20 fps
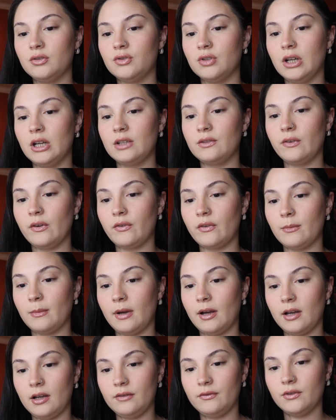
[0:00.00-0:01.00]
Transfer from
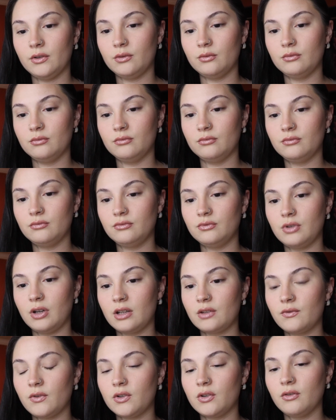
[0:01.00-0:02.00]
iPhone.
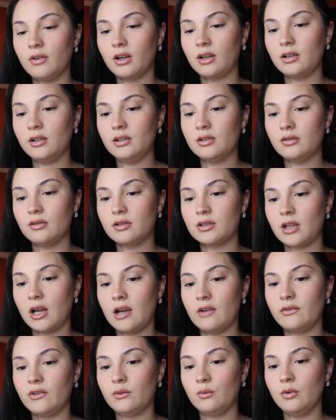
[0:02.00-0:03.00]
Transfer directly so this
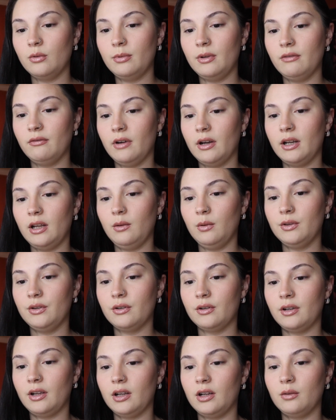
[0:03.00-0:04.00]
iPhone will be ready with
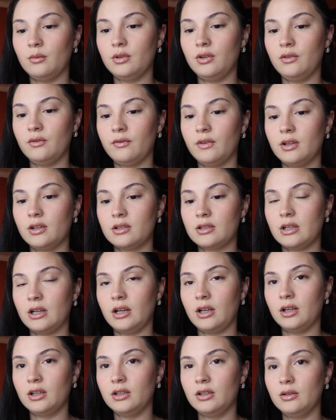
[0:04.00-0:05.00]
your data when you finish
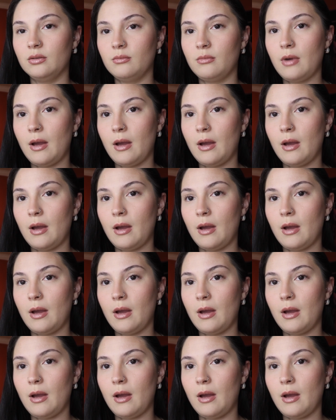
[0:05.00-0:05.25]
setting up.